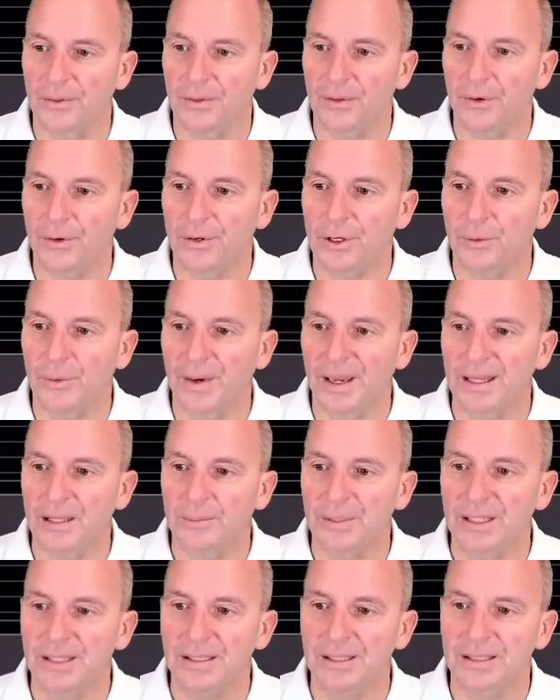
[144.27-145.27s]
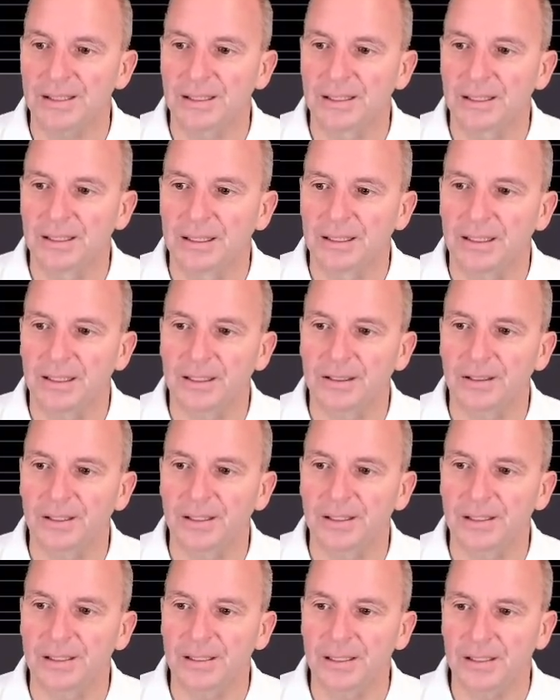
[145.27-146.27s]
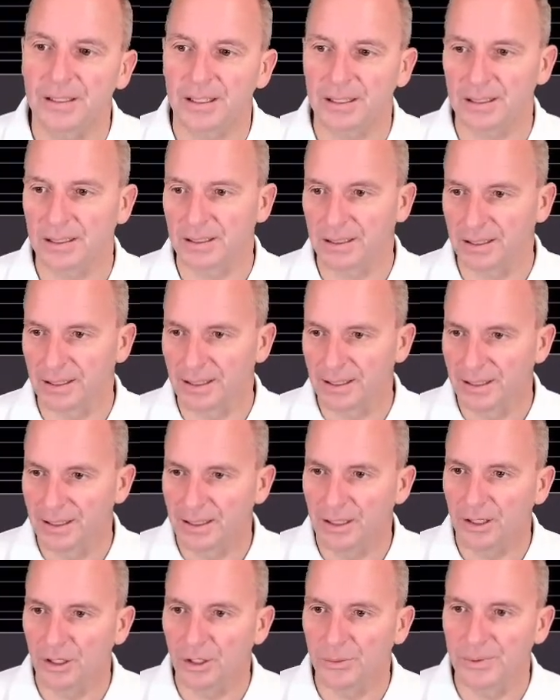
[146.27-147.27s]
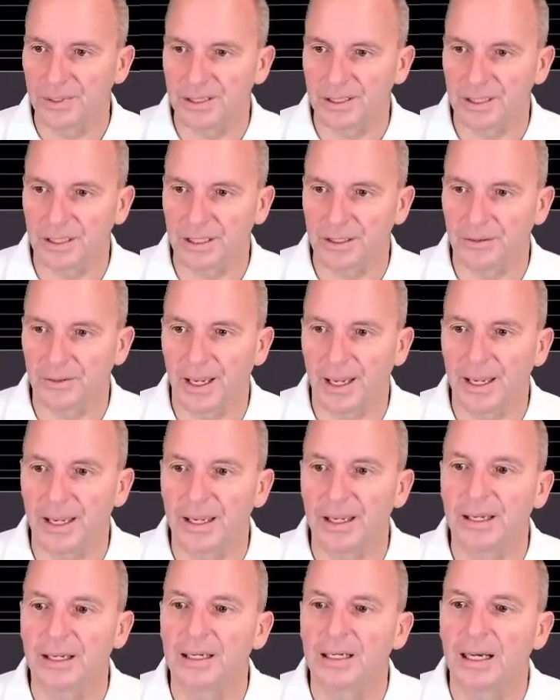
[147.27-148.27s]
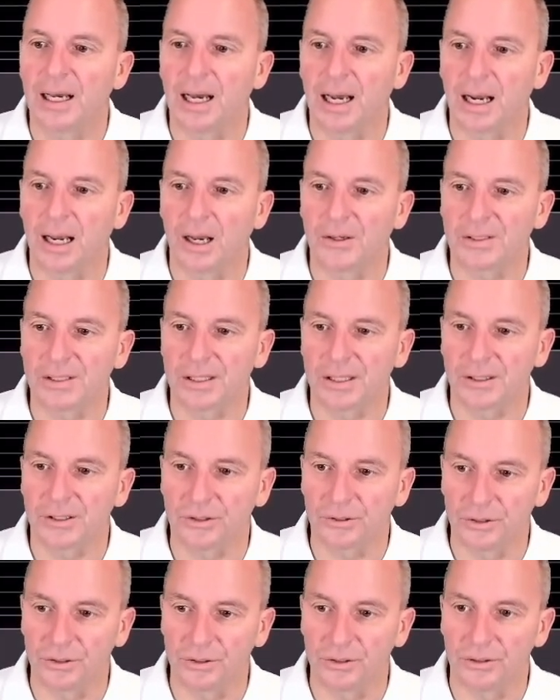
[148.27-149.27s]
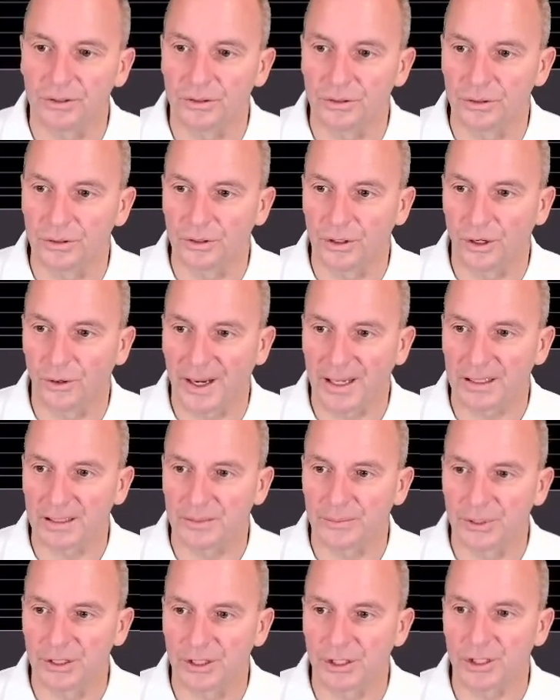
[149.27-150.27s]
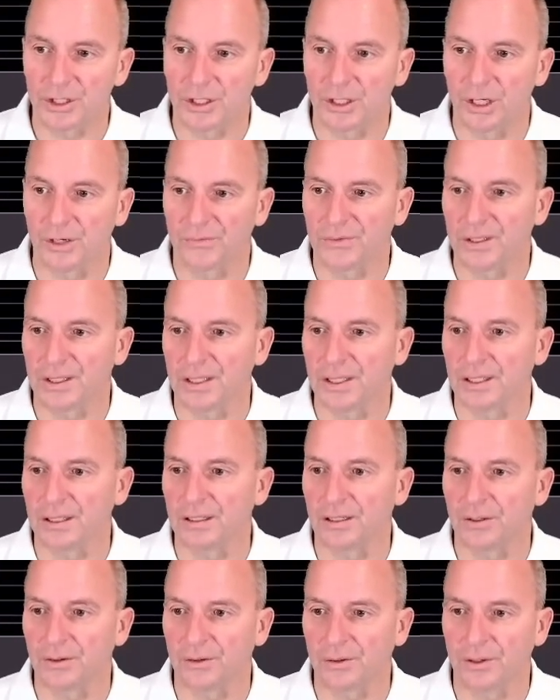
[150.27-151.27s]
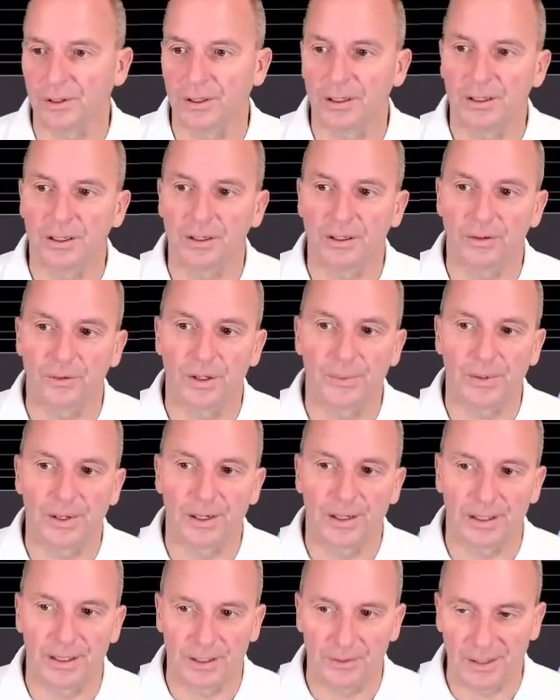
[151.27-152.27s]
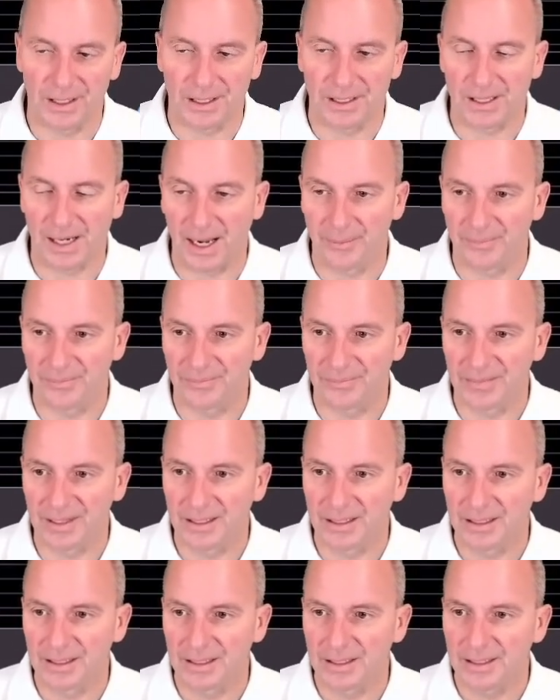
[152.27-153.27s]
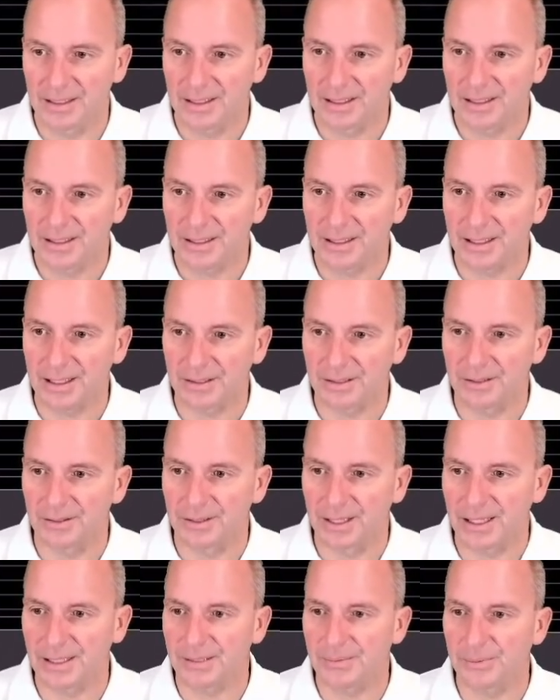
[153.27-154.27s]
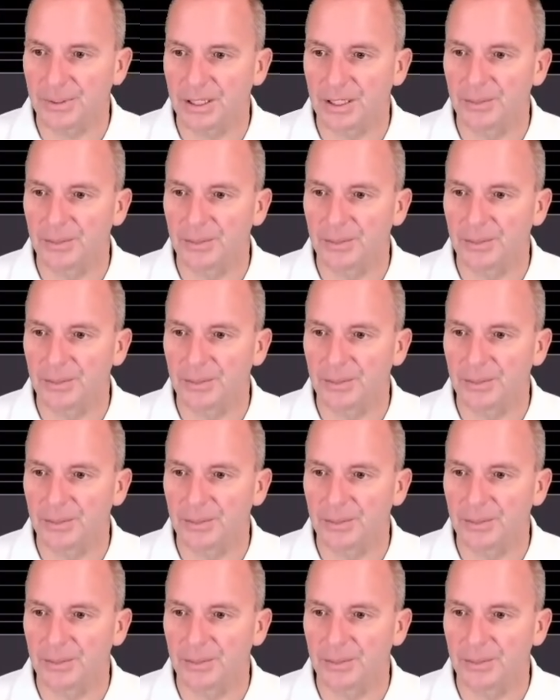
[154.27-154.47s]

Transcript: throwing away the piece and you can see that the OPC UA allows us to correct the position of the gripper in real time. Yeah, so that's pretty